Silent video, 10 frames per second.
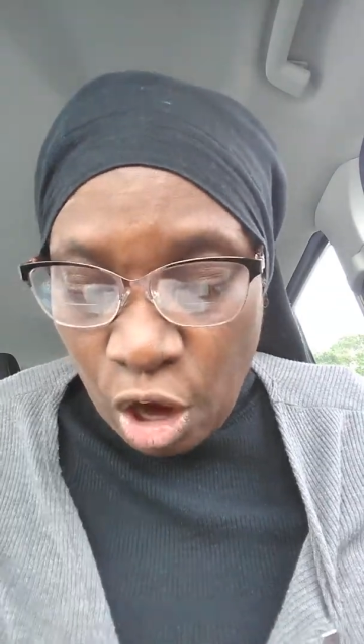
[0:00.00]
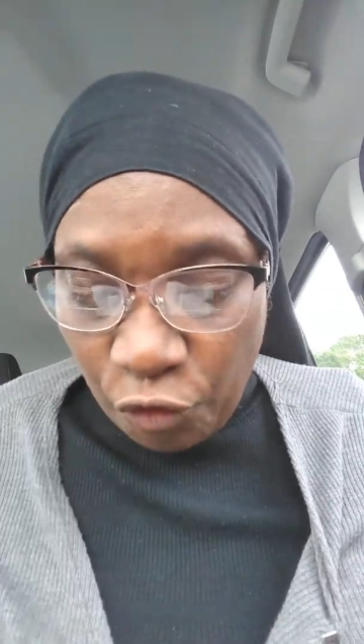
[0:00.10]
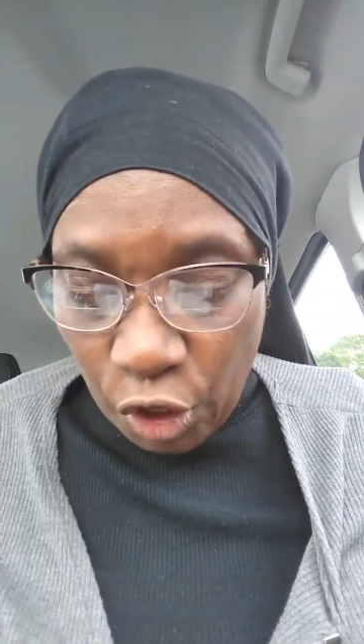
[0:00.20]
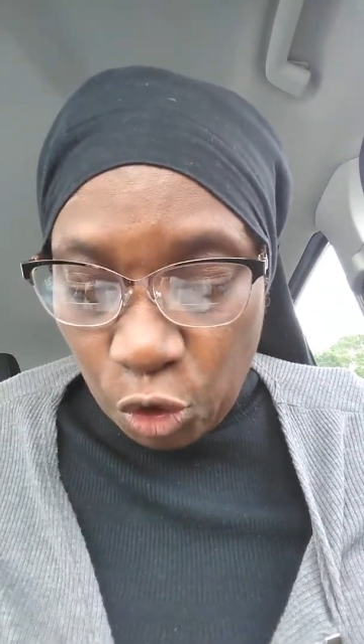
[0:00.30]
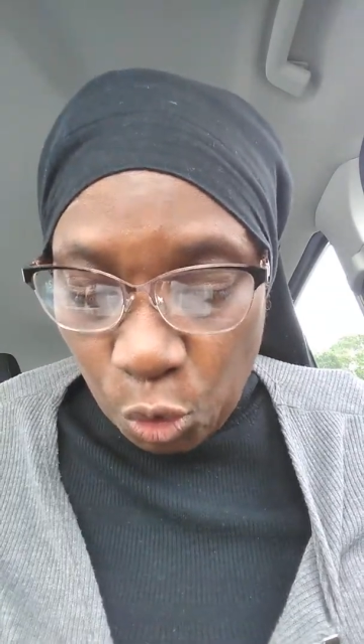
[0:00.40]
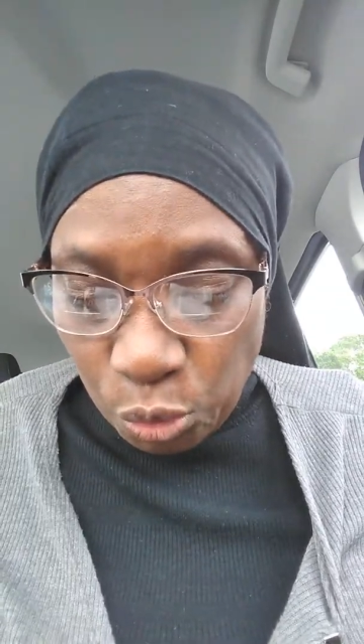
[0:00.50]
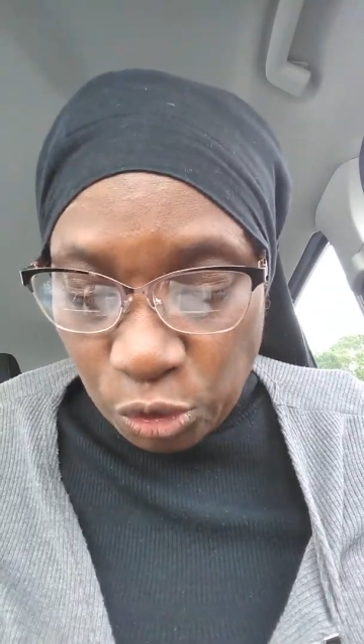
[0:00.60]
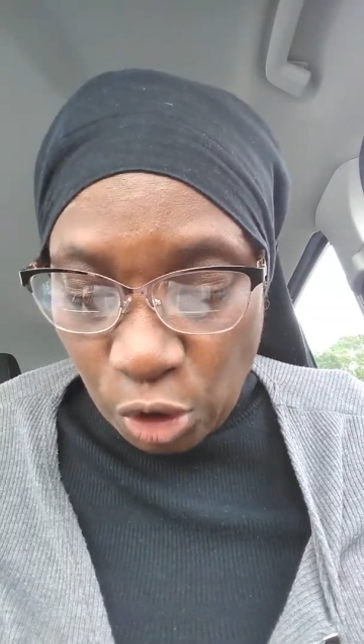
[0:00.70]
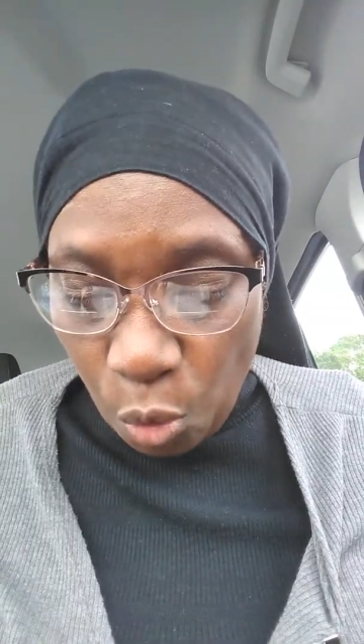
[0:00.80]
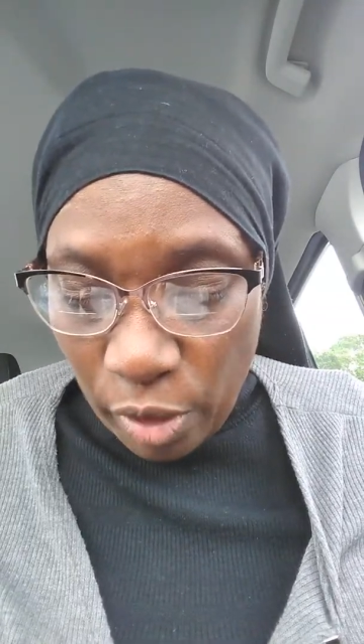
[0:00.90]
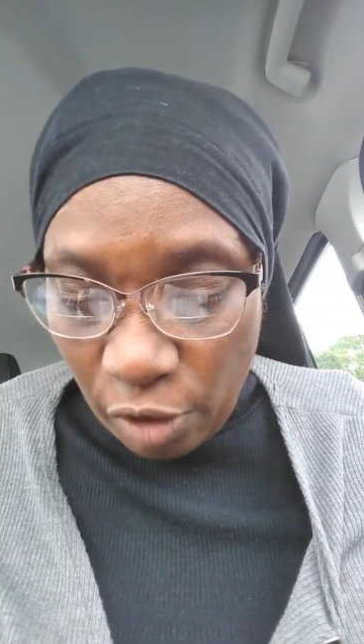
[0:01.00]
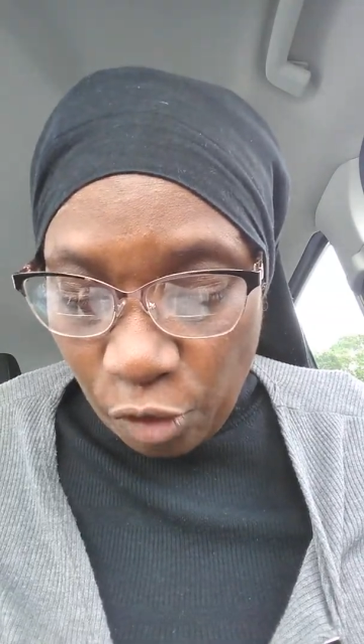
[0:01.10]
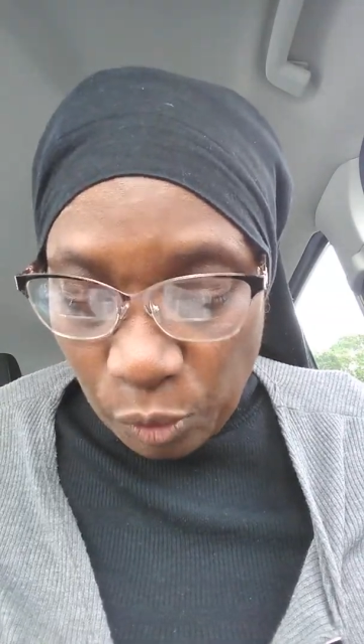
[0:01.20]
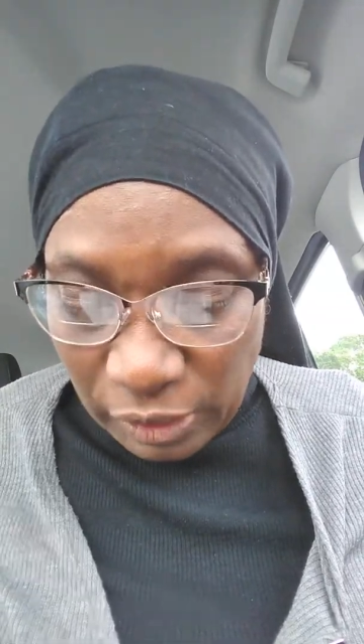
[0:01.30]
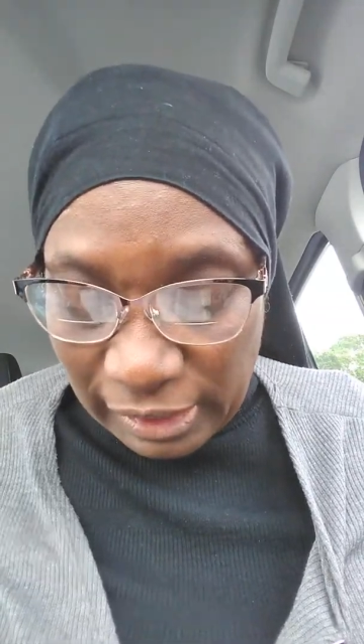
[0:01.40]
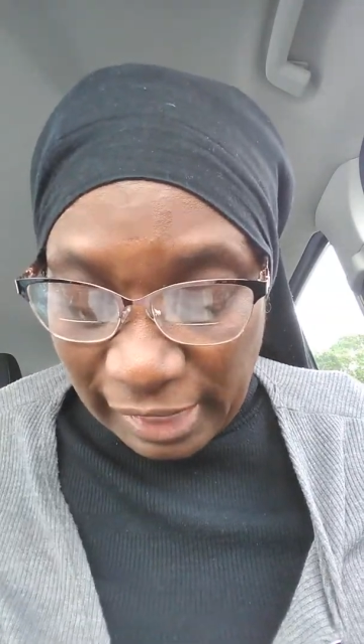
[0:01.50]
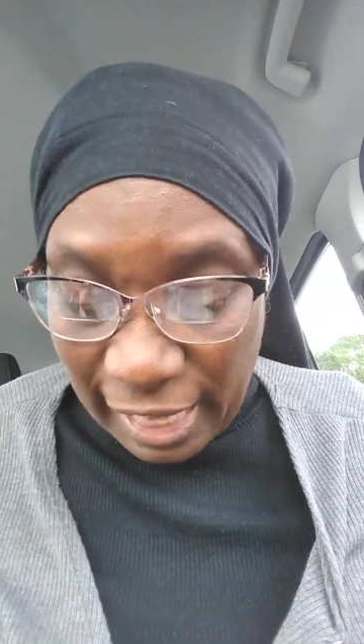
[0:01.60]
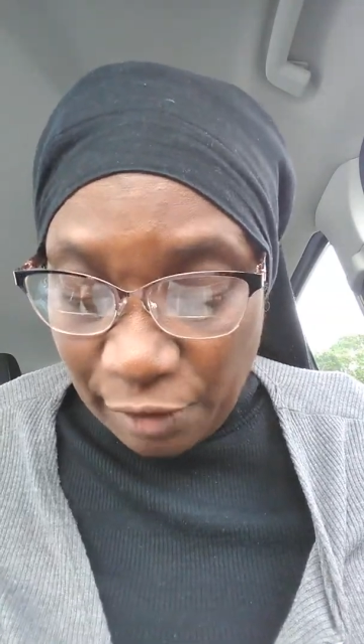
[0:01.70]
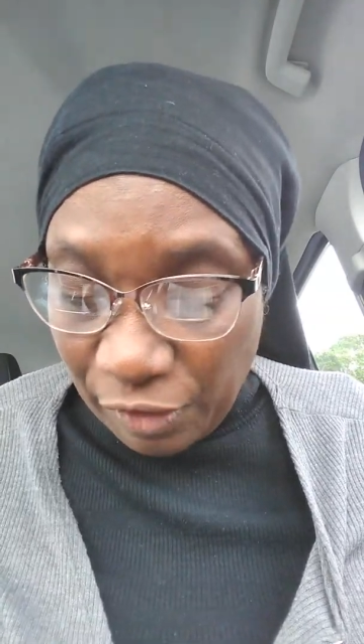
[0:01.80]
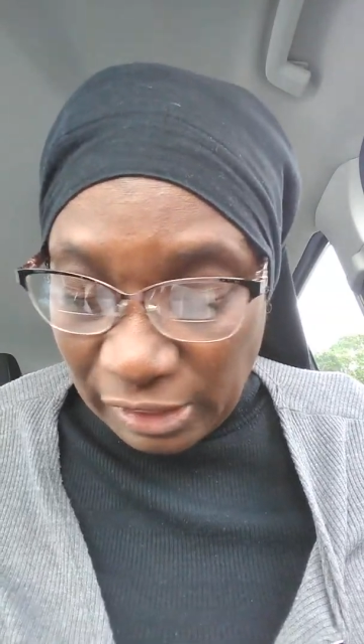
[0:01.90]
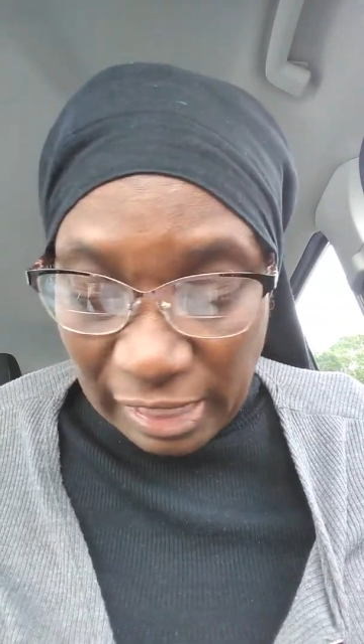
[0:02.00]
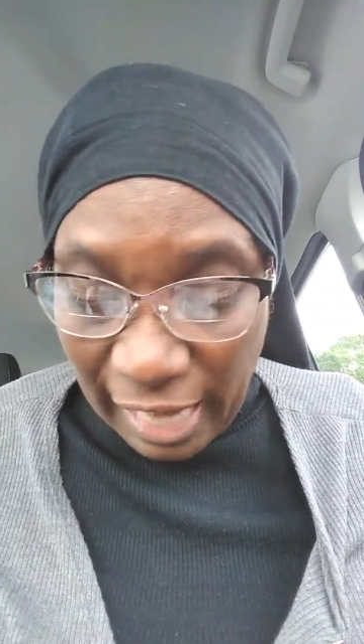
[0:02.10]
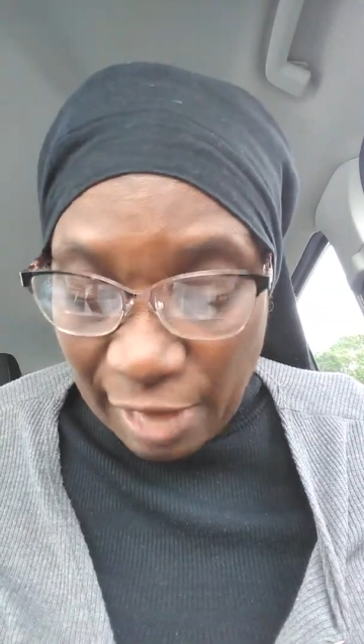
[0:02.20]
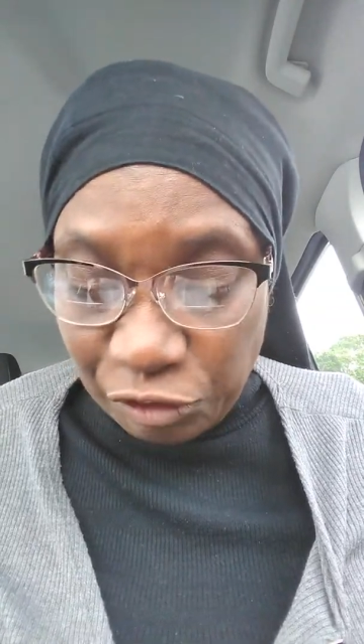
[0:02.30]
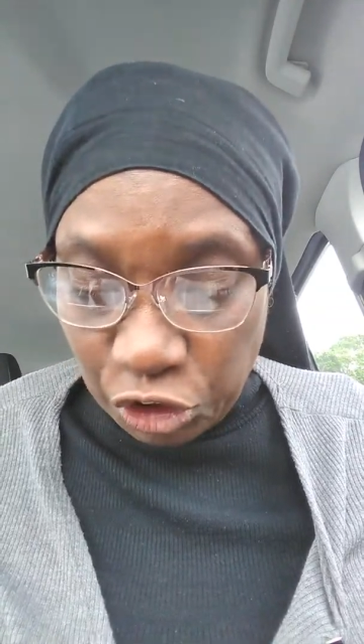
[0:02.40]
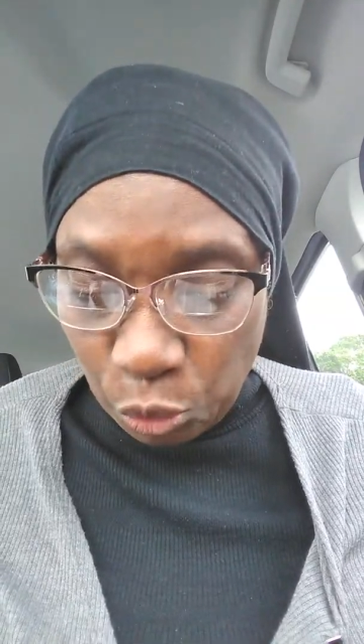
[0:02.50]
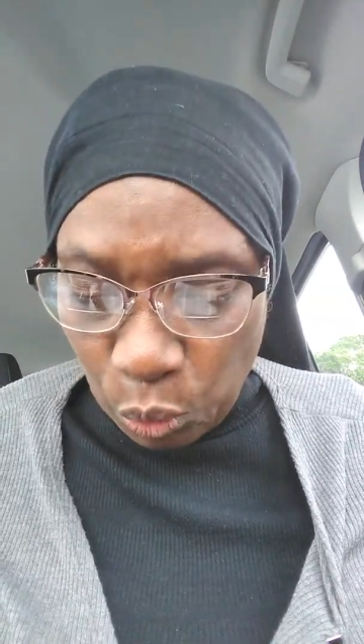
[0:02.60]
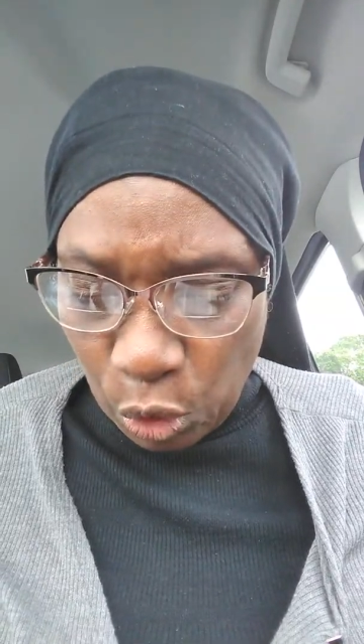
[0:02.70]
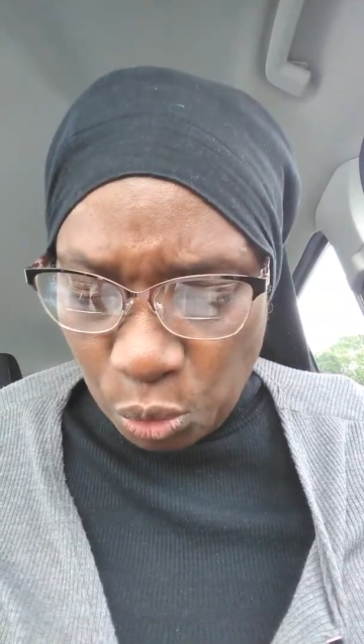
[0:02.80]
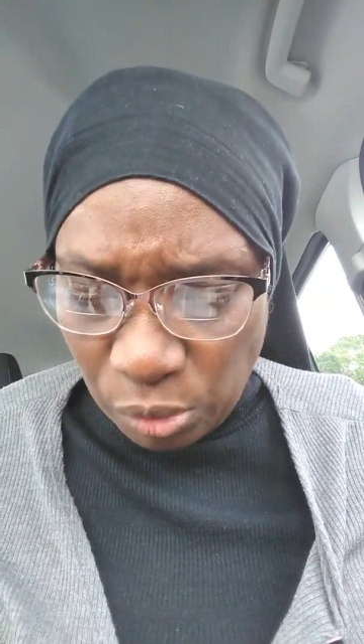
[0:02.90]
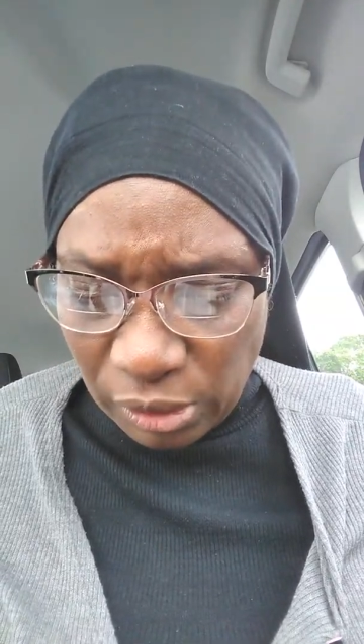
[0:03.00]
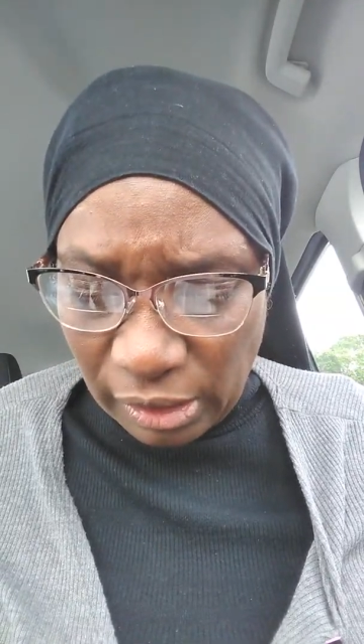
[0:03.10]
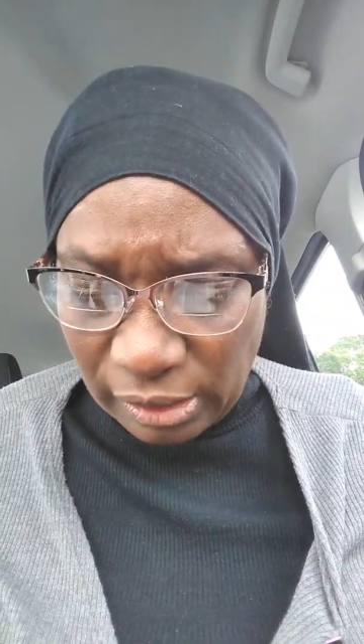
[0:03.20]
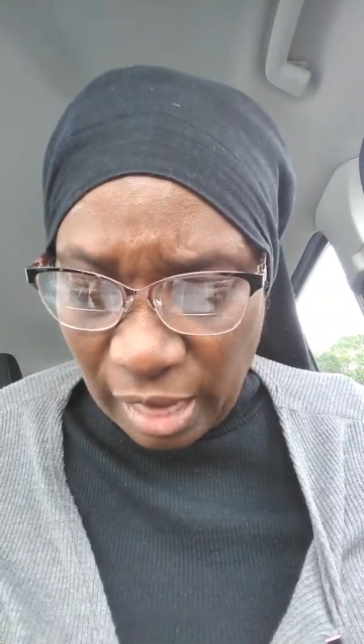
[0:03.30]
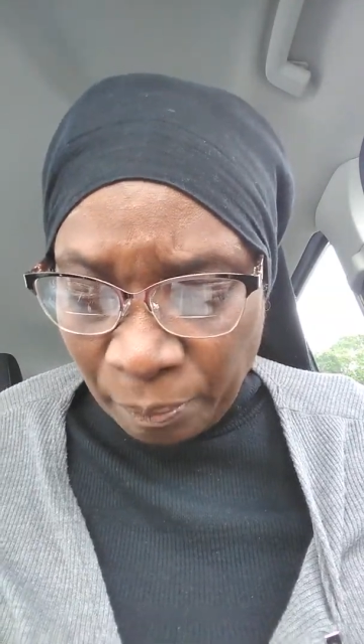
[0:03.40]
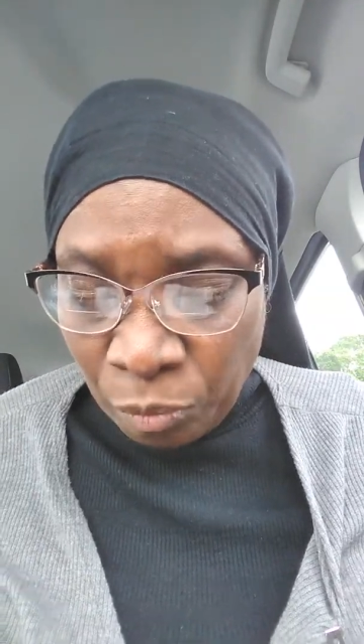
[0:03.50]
for whosoever will save his life shall lose it